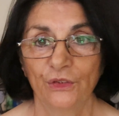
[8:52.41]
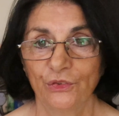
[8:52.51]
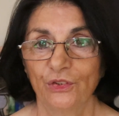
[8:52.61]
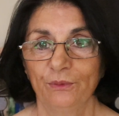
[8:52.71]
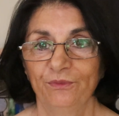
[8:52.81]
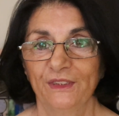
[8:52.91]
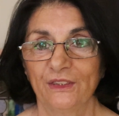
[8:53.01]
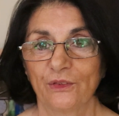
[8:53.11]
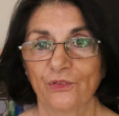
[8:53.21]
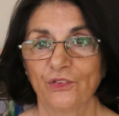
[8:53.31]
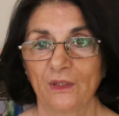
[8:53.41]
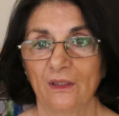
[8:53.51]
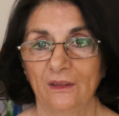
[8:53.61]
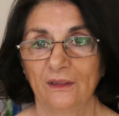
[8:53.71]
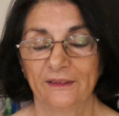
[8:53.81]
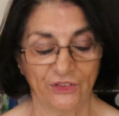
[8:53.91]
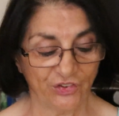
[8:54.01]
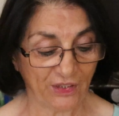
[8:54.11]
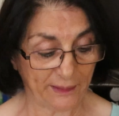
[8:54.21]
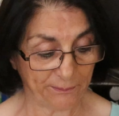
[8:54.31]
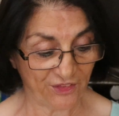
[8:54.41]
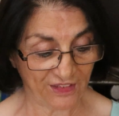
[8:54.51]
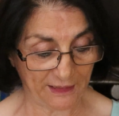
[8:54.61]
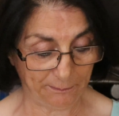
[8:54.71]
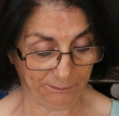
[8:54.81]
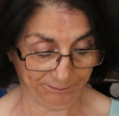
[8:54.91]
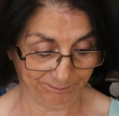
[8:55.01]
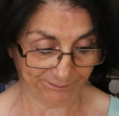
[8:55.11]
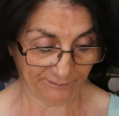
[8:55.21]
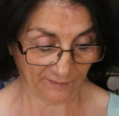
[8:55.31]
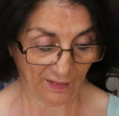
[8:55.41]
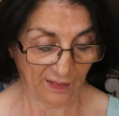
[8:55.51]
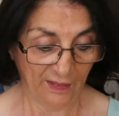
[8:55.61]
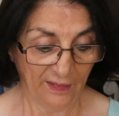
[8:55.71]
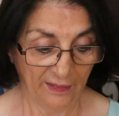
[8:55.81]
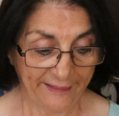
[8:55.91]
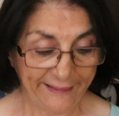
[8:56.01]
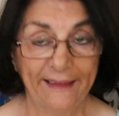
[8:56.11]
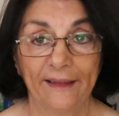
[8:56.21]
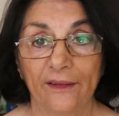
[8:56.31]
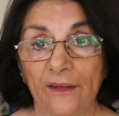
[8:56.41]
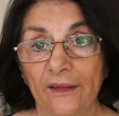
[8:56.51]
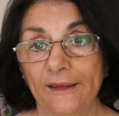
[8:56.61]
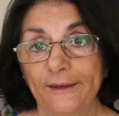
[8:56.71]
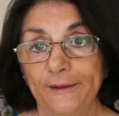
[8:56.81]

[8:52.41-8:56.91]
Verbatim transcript: YouTube videos on the same theme. And